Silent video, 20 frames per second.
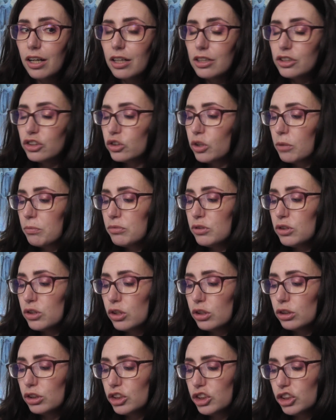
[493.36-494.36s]
so I'm
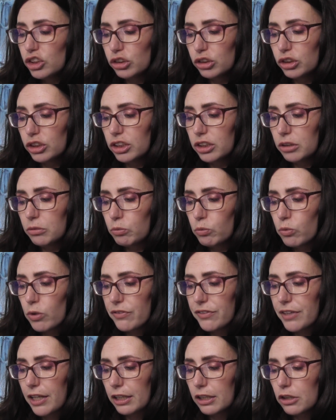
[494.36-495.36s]
not sure
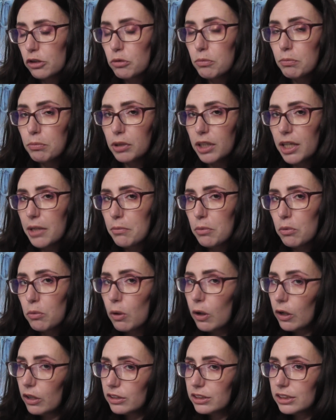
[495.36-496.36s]
what that little blip
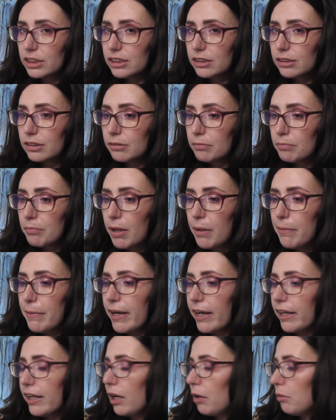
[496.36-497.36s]
was. Maybe
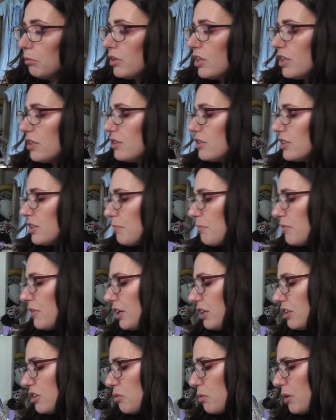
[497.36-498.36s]
I counted
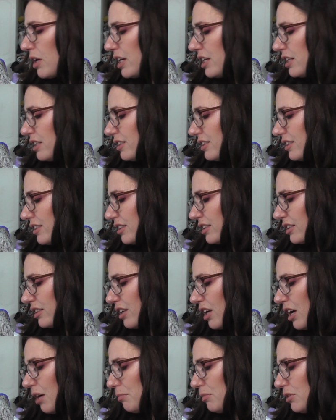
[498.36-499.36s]
something twice.
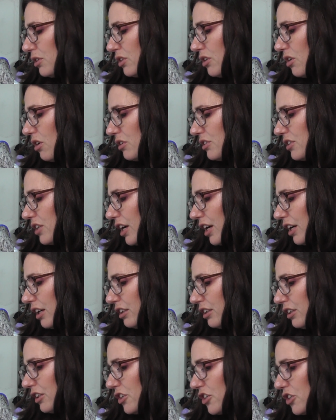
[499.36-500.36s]
I'm not
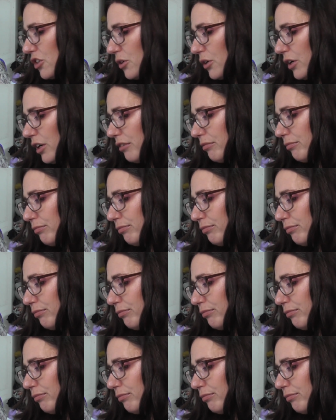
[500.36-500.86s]
entirely sure.